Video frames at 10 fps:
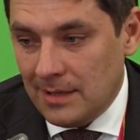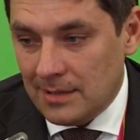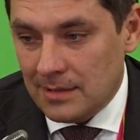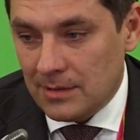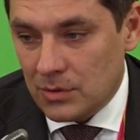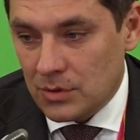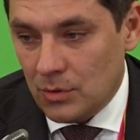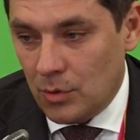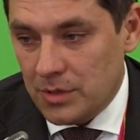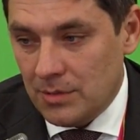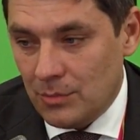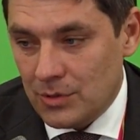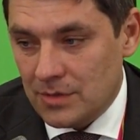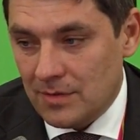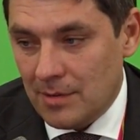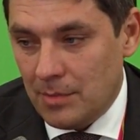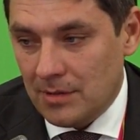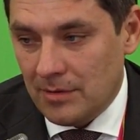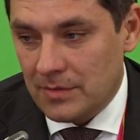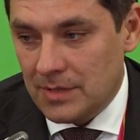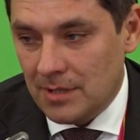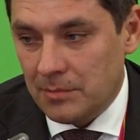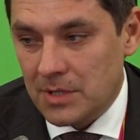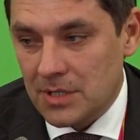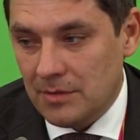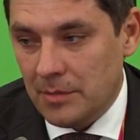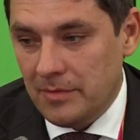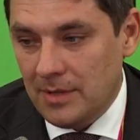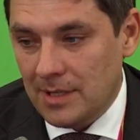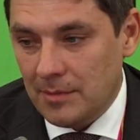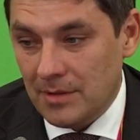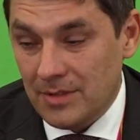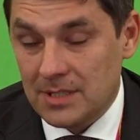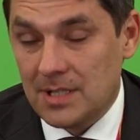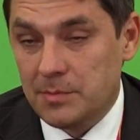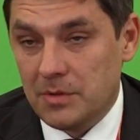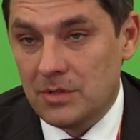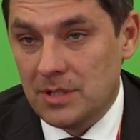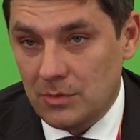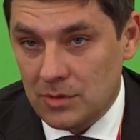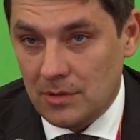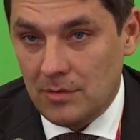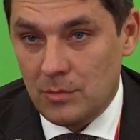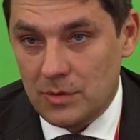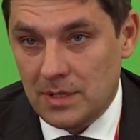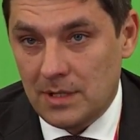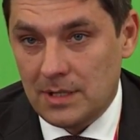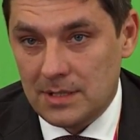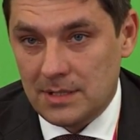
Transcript: barrier to mass-scale introduction of electric